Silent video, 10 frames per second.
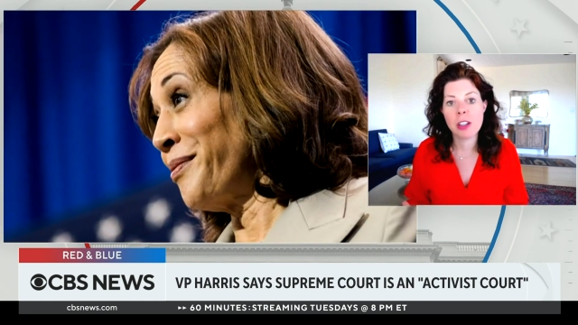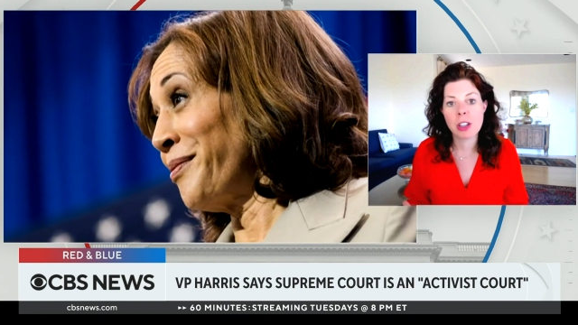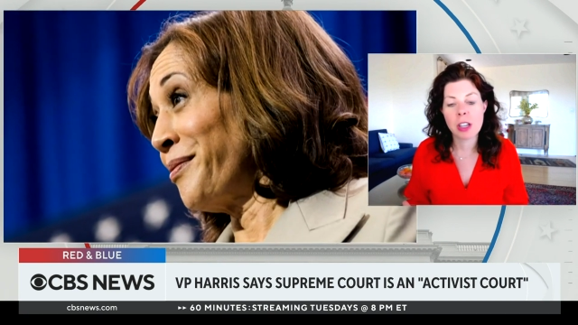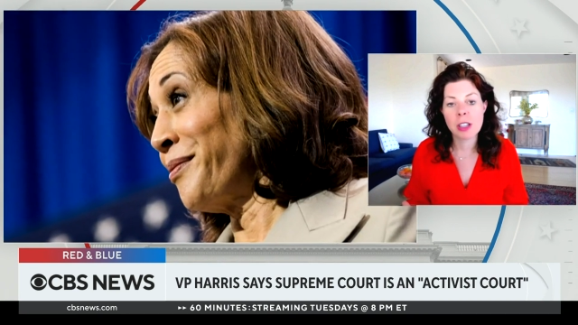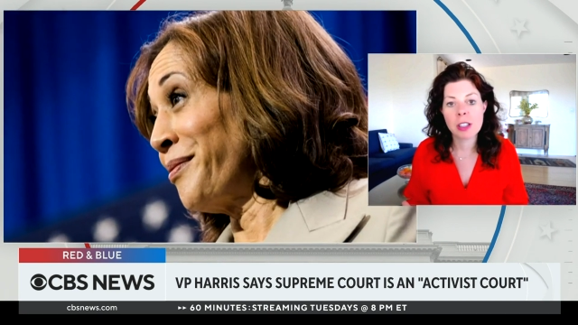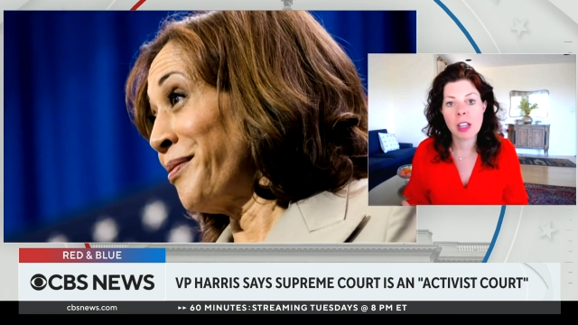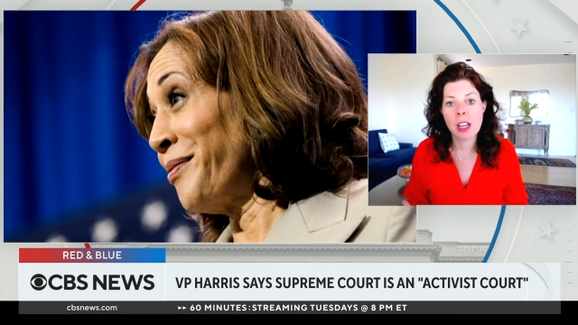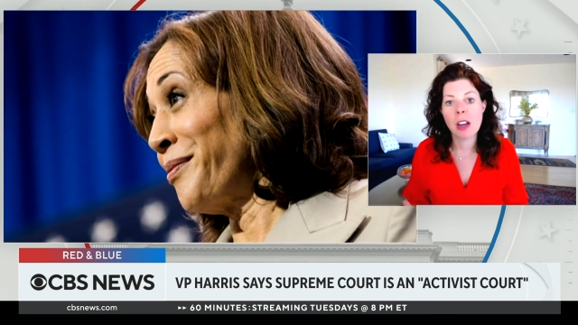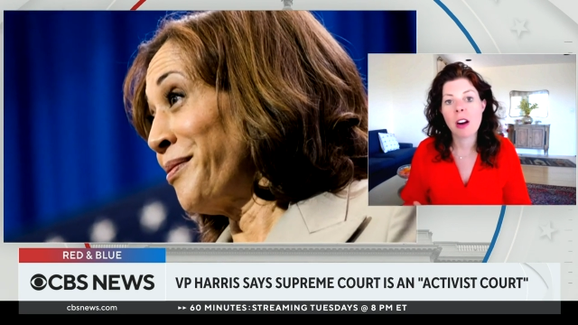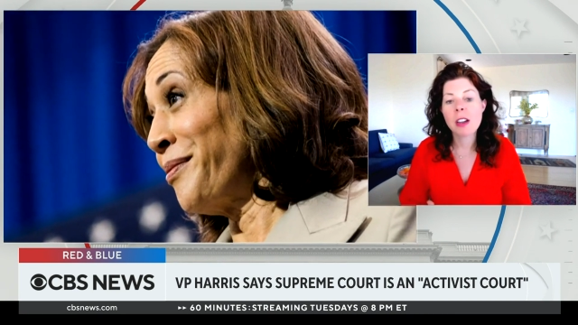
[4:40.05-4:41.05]

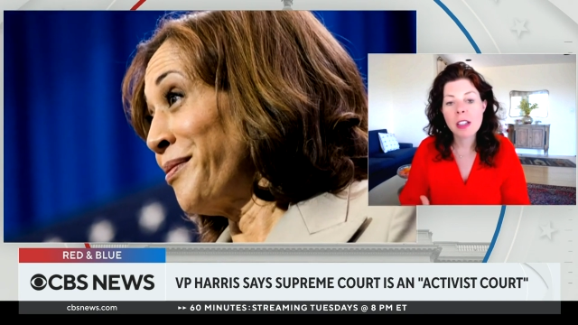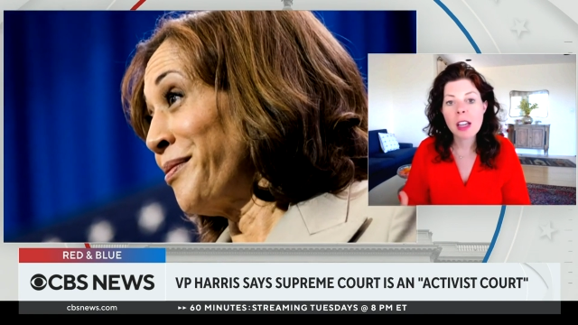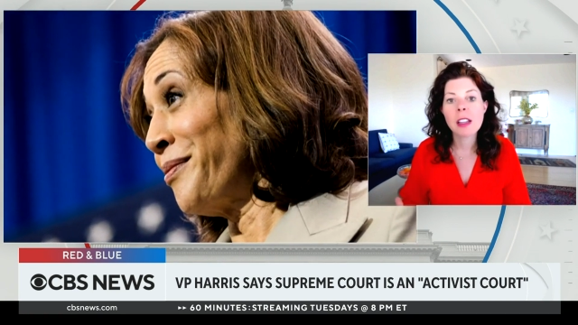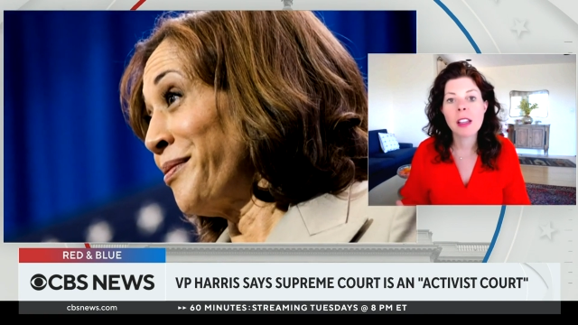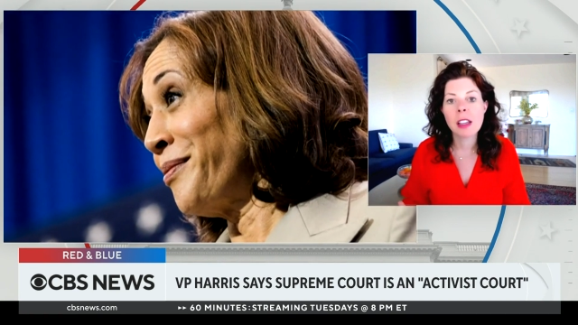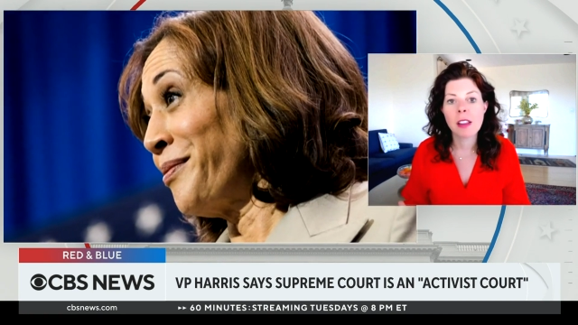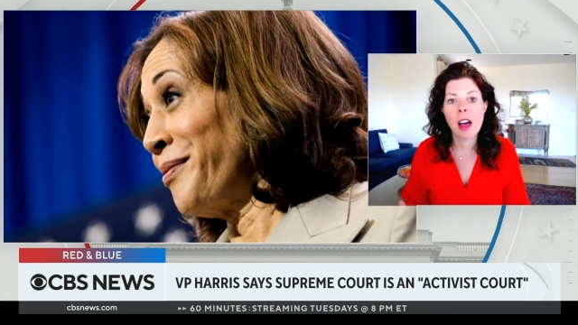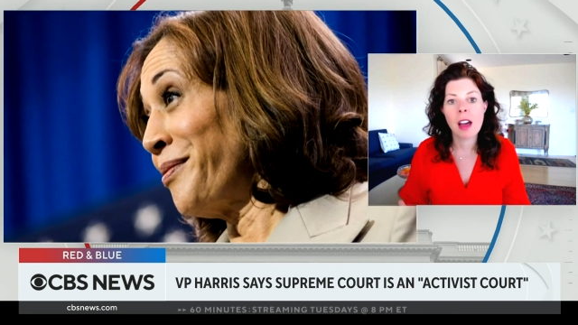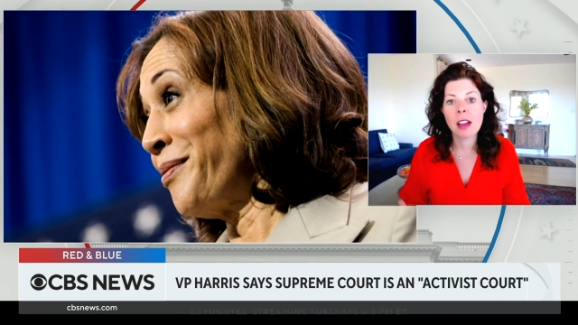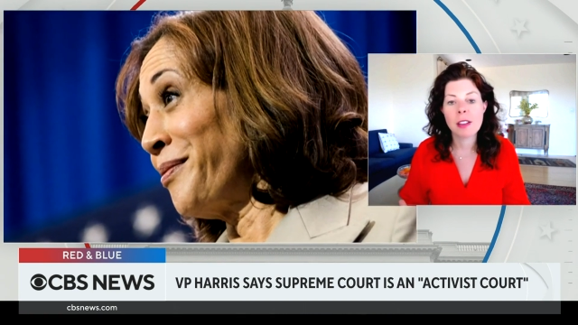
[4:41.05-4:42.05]
Speaker 1: changes in our daily
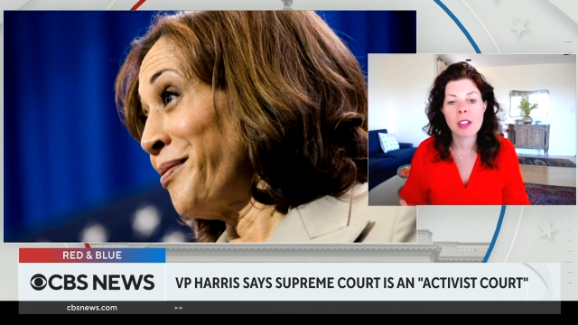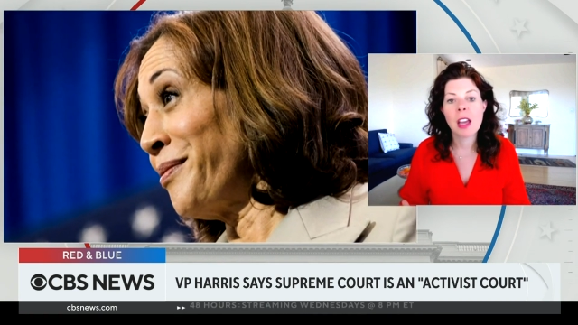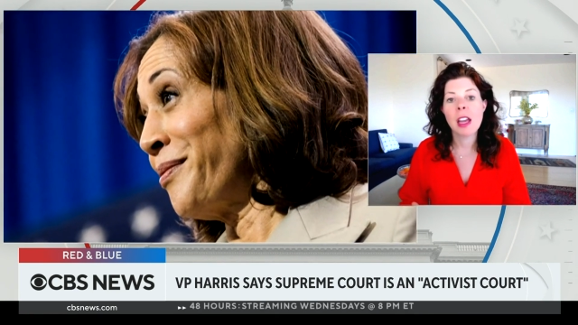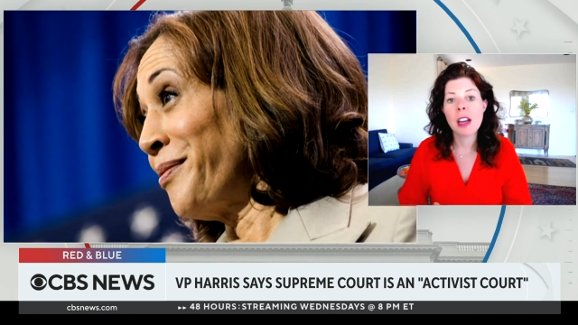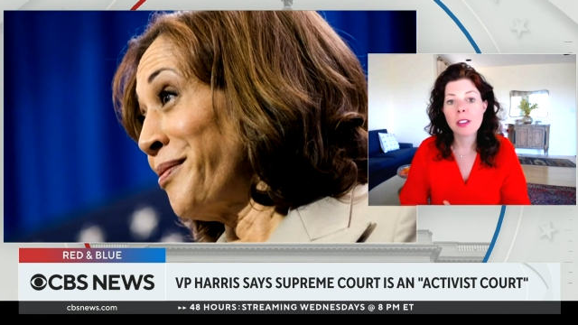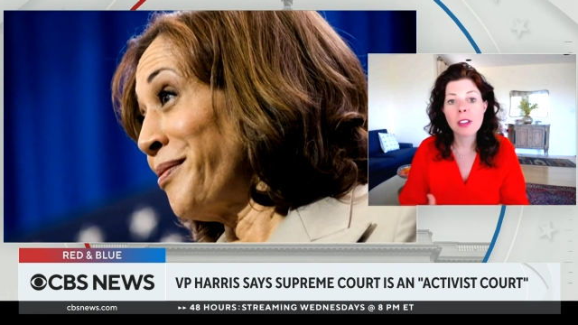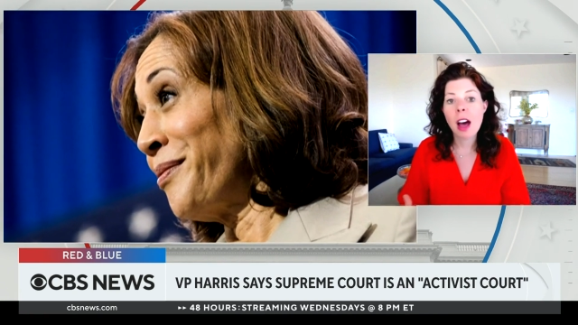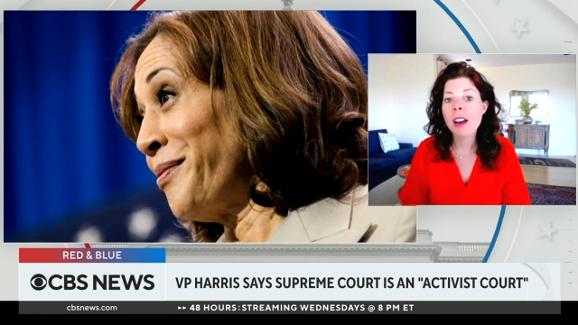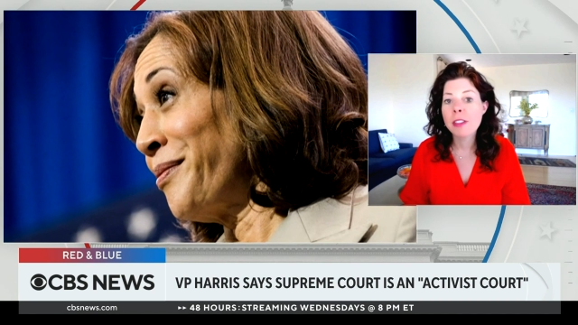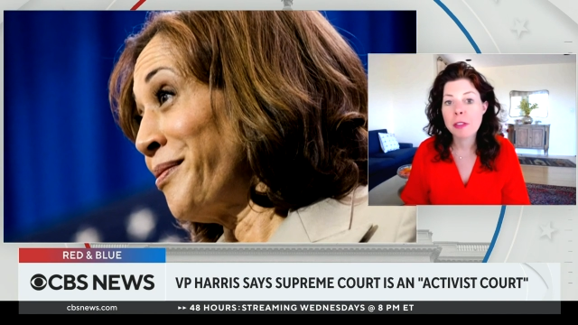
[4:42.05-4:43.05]
lives in a
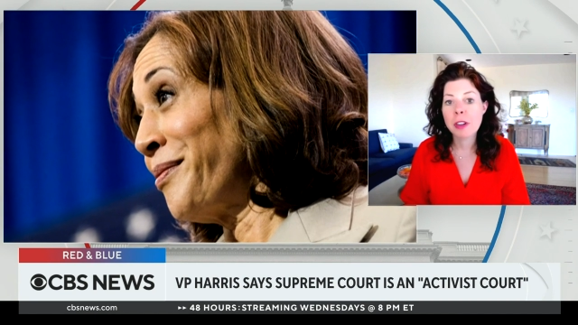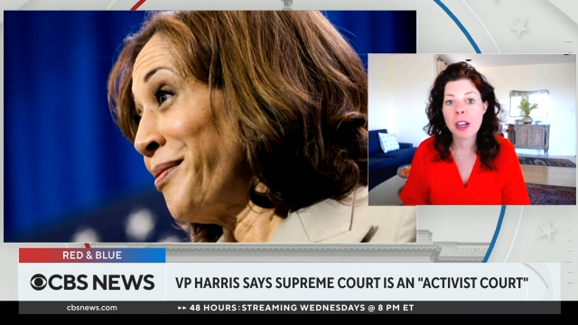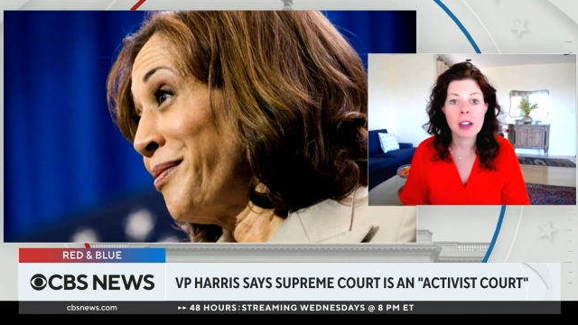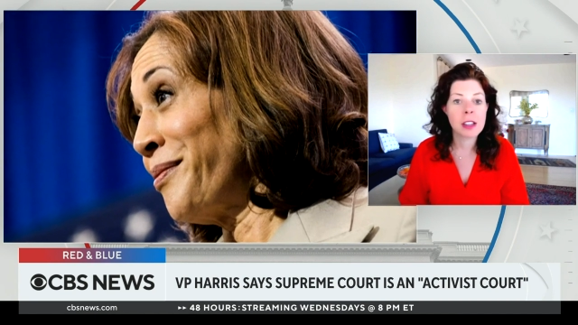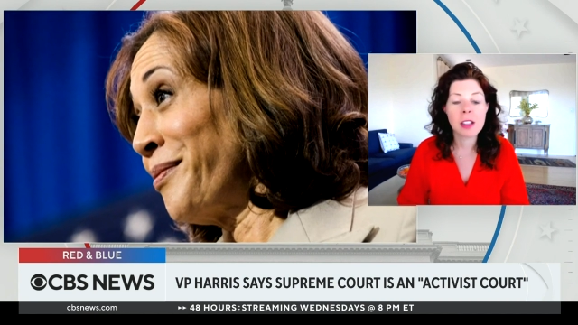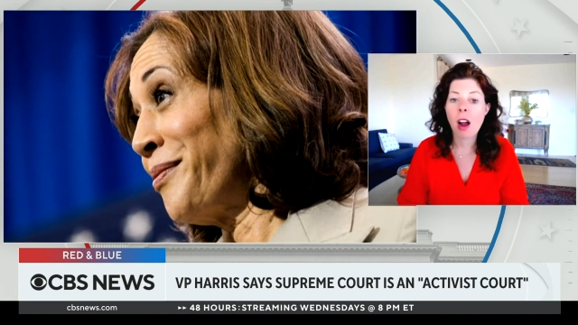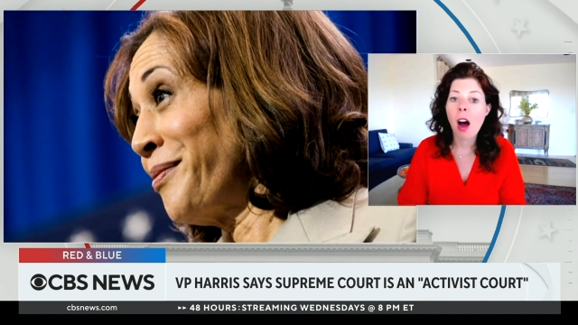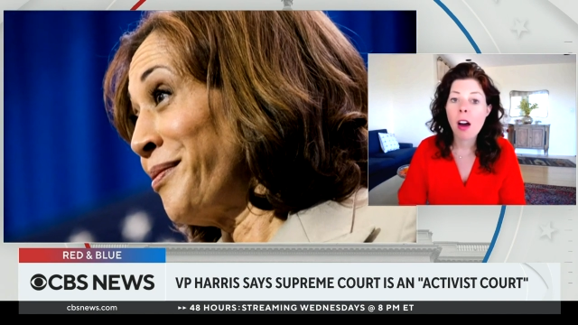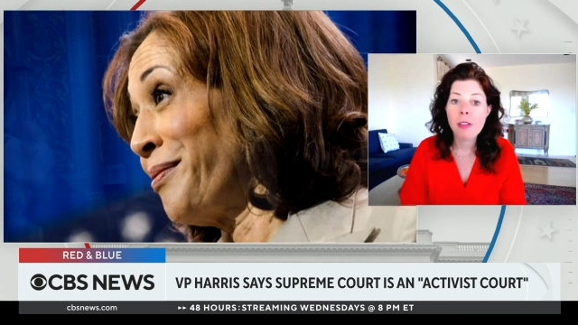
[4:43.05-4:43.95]
lot of different areas